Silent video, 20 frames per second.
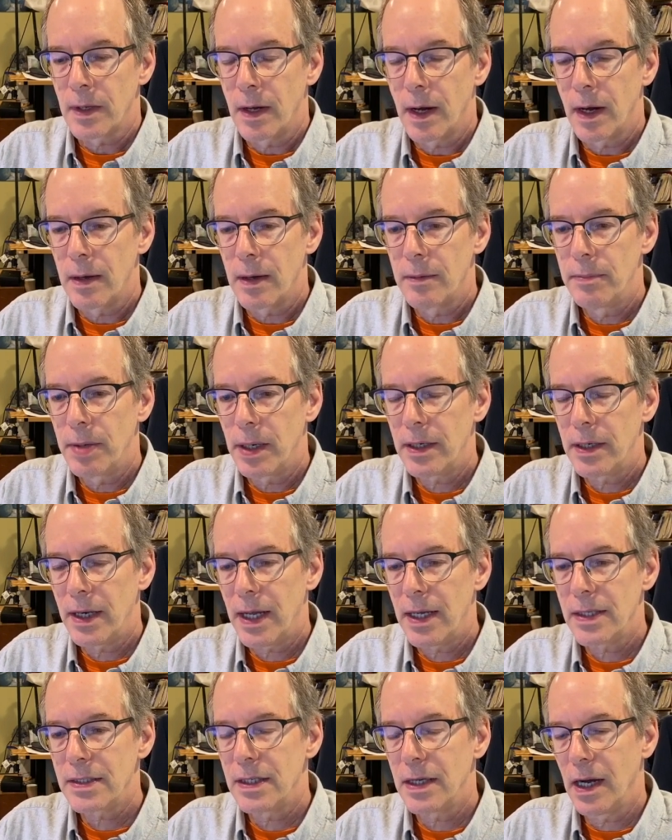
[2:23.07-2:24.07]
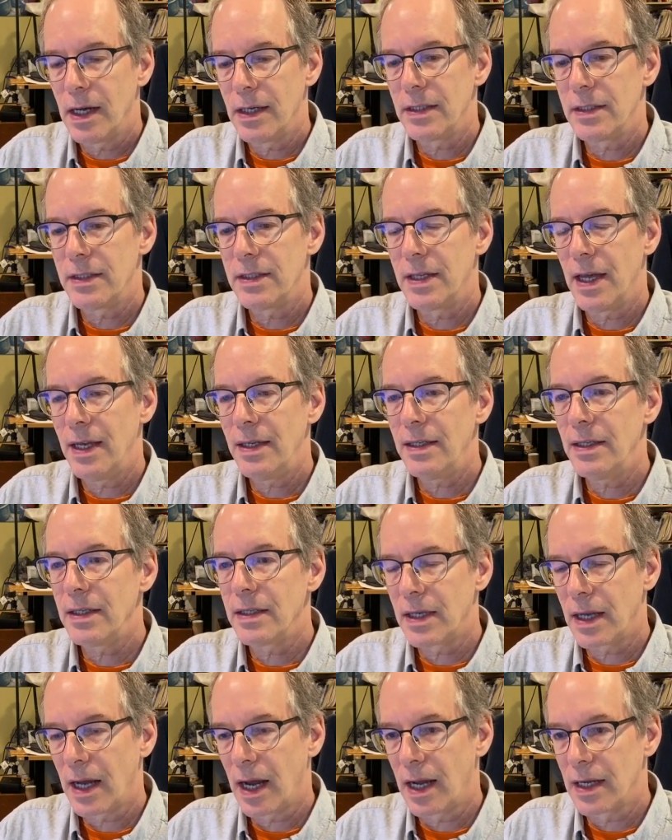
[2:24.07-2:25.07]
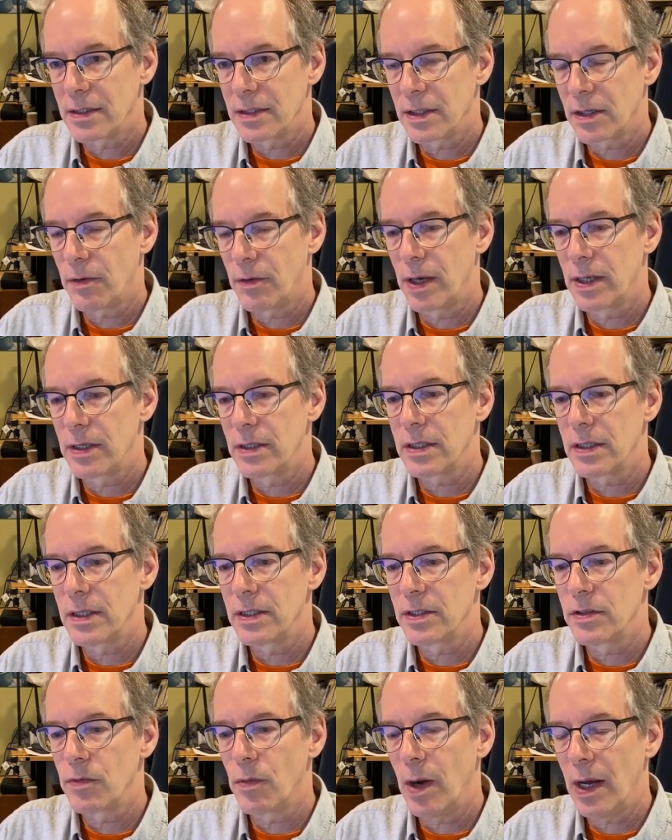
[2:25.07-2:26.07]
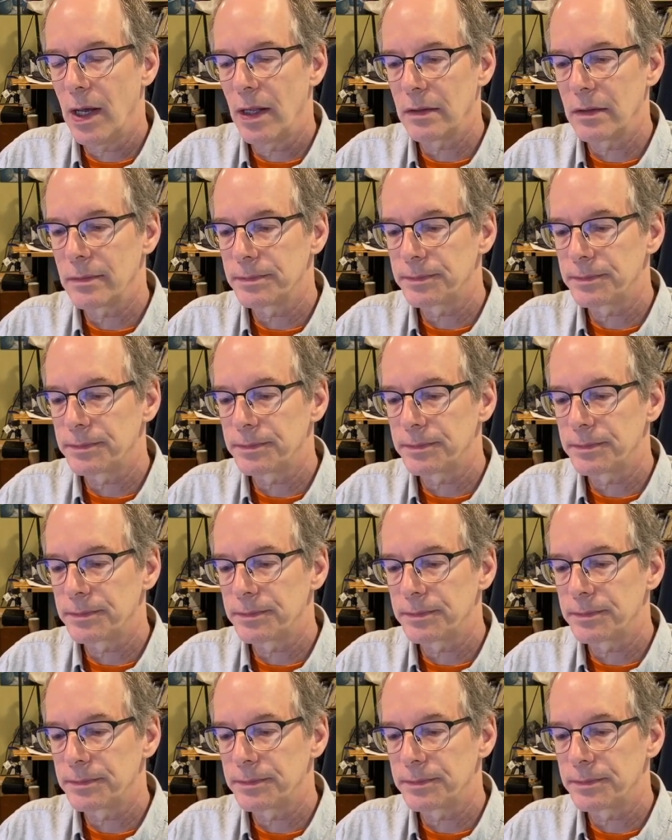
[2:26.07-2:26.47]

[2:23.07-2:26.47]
But it has an unintended consequence as well,